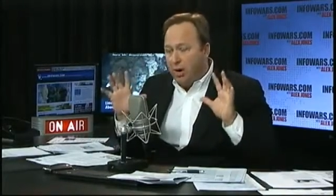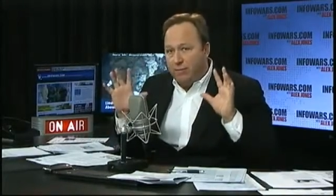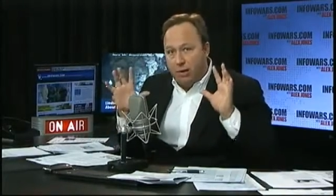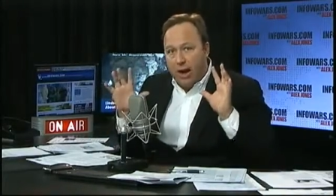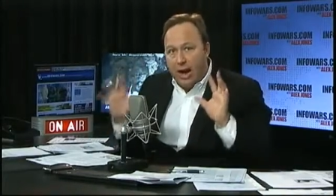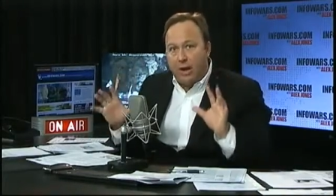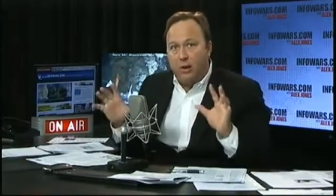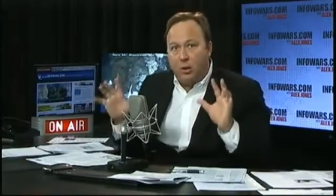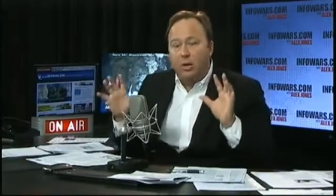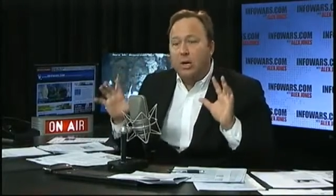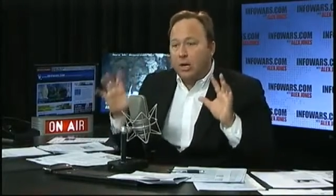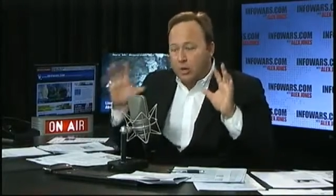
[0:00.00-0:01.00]
whatever
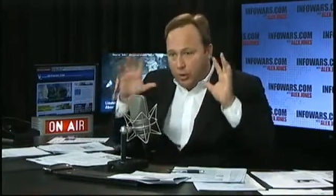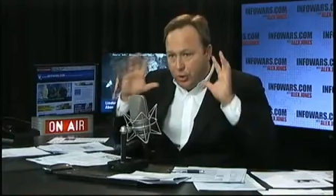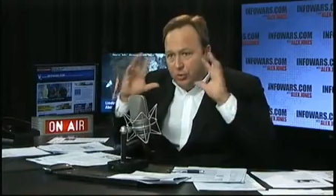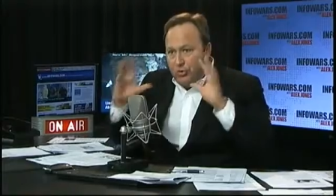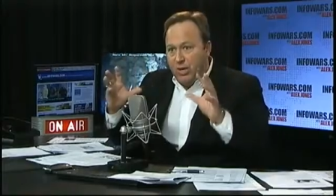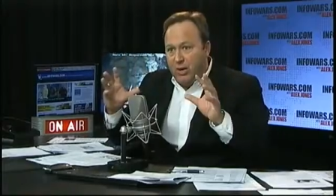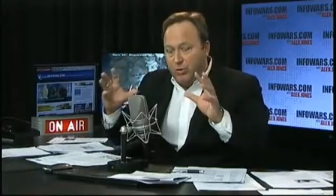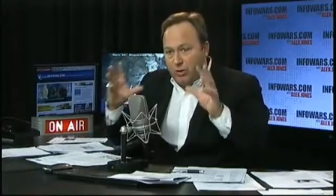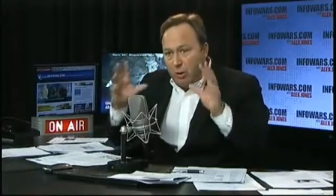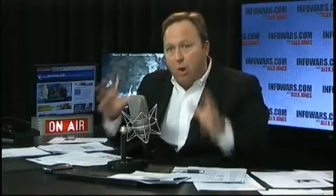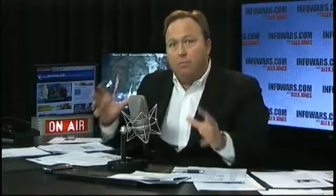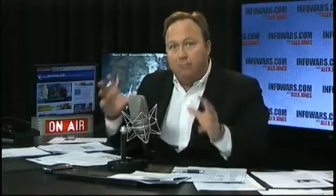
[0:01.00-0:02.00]
angle you see
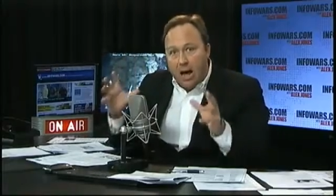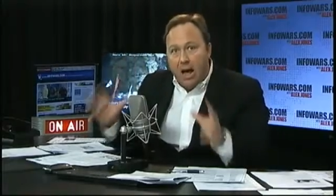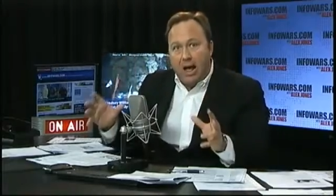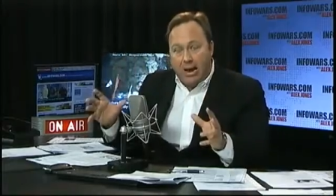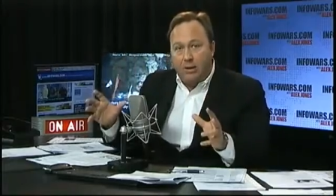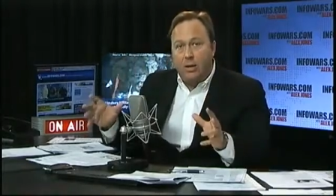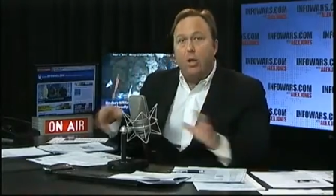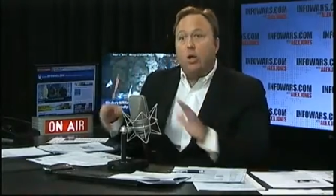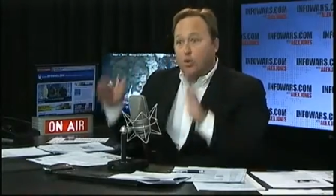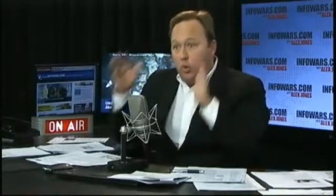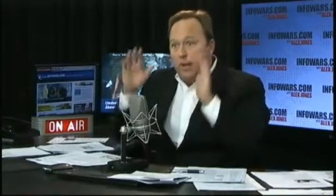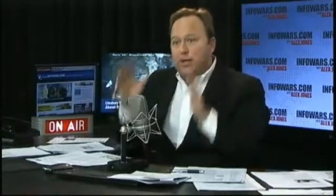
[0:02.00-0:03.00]
with your own mind,
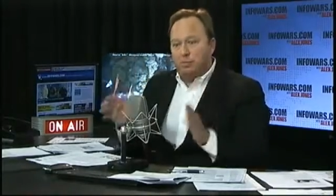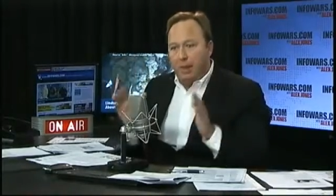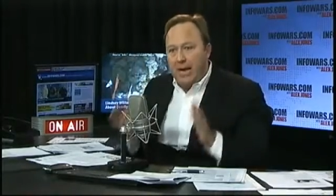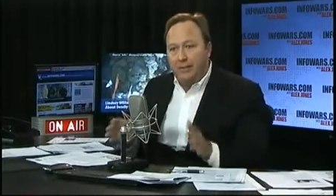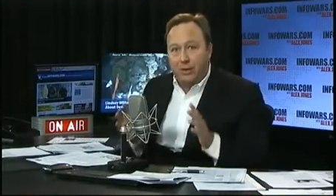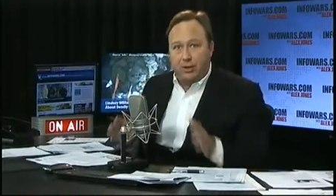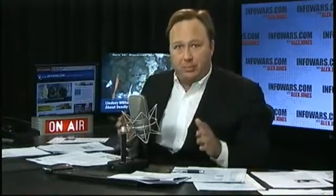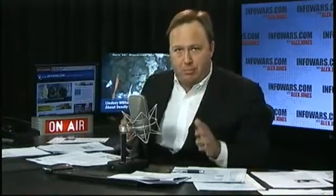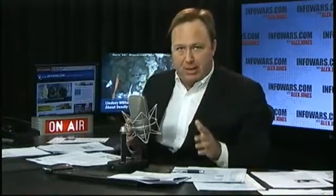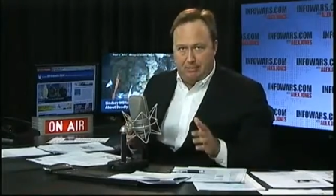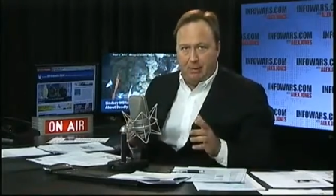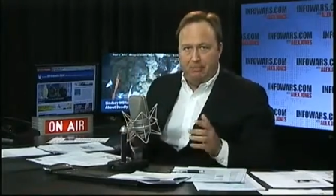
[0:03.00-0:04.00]
to explain this
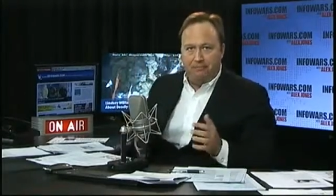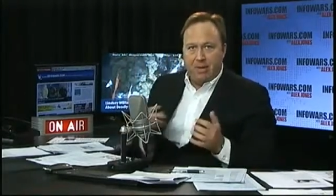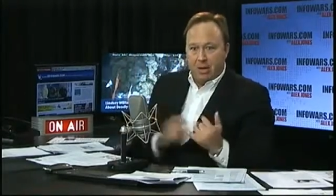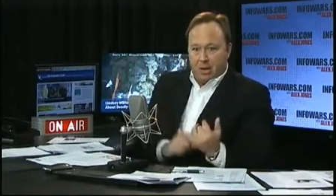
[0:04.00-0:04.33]
to people.